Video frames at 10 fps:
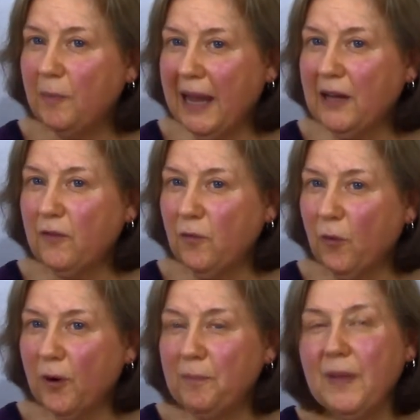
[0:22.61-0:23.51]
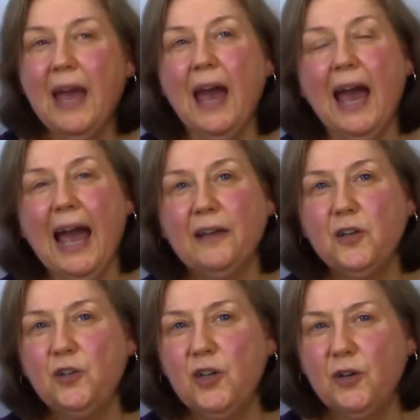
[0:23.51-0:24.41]
Urbanek for, had
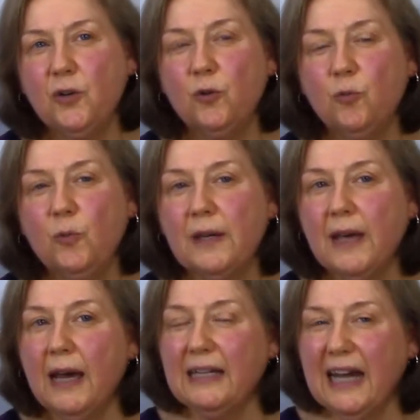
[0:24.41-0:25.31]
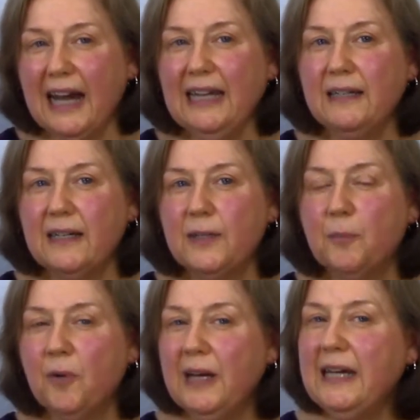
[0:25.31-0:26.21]
to do with tightness,
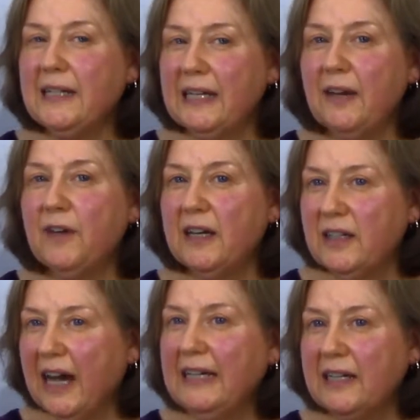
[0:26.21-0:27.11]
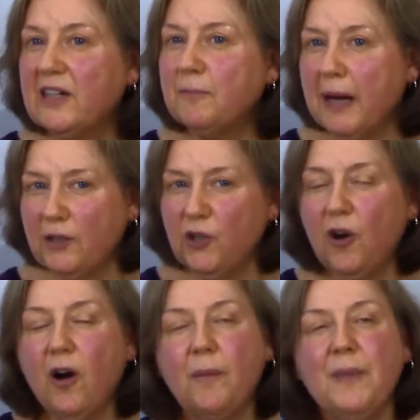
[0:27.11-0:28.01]
pretty significant tightness of my
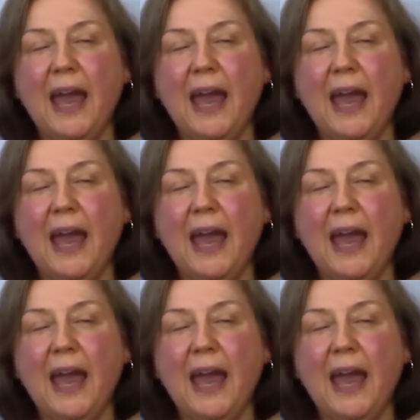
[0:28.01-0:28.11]
jaw.